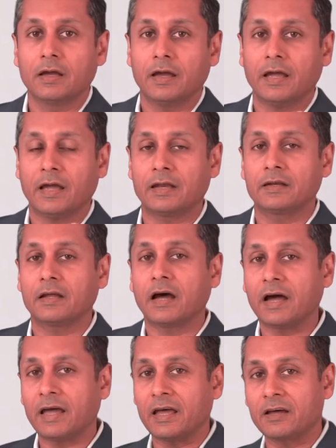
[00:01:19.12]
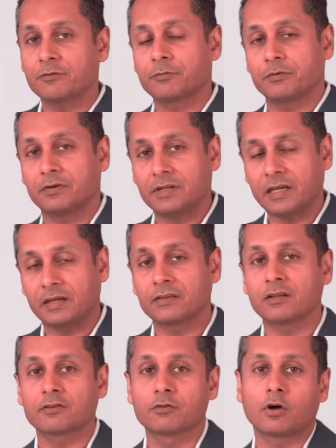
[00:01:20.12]
And I have taken
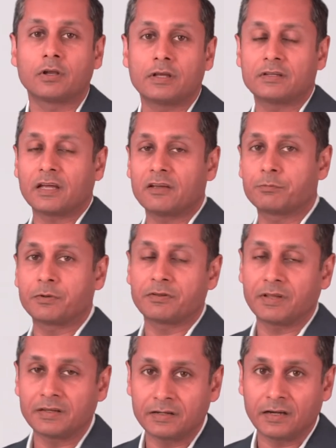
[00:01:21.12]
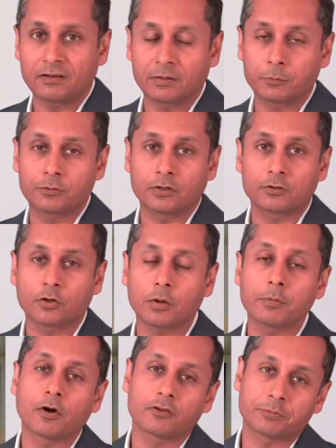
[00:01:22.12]
this knowledge, I have presented at some of the
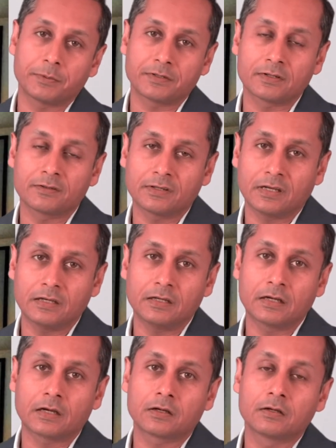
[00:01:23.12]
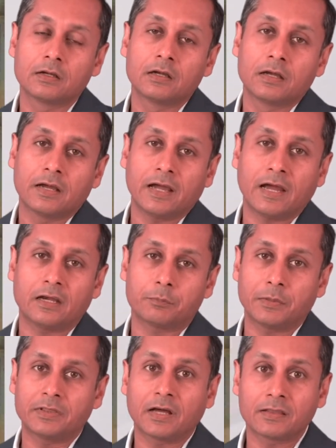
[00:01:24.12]
top hospitals in India, at
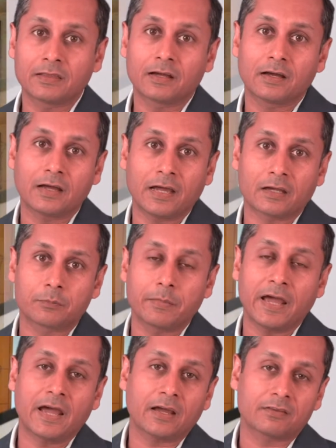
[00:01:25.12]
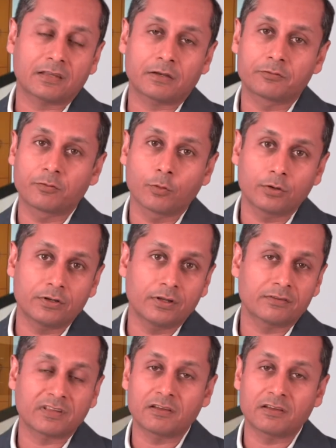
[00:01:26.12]
Medanta, at Max, at Fortis.